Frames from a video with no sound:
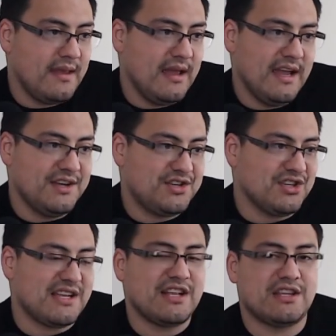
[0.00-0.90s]
It's just
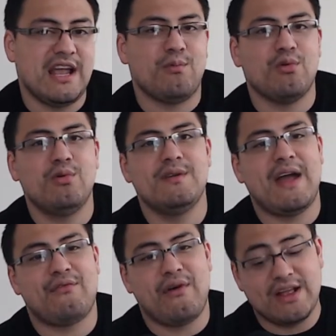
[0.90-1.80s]
they ruined
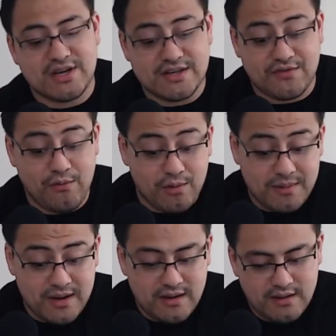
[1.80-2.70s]
that franchise for
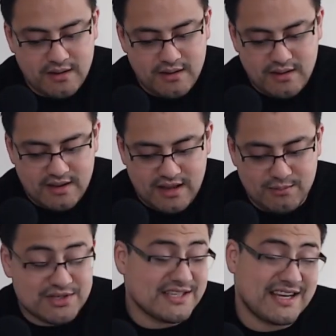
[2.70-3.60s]
me,
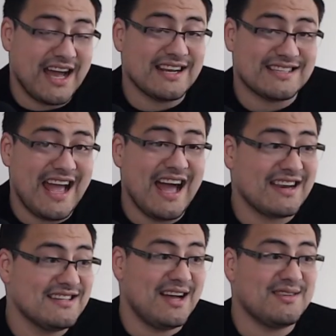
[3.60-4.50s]
which is kind of sad
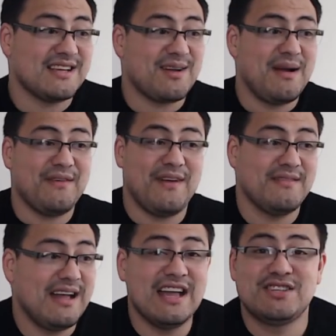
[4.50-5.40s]
because that was like my
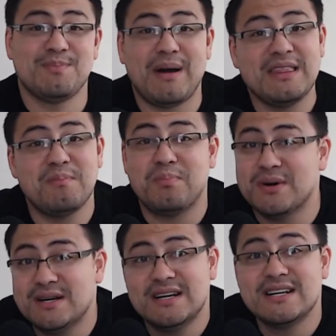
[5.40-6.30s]
favorite. I used to buy the
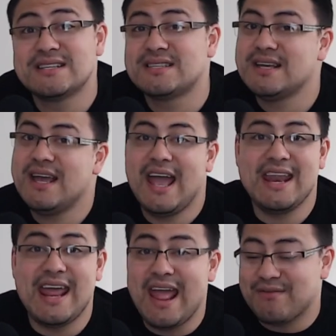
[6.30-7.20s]
books and
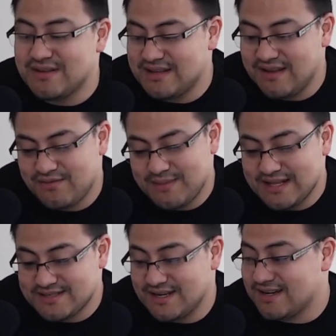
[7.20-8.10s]
everything from that
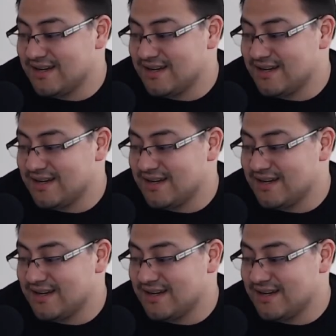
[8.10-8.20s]
sucker.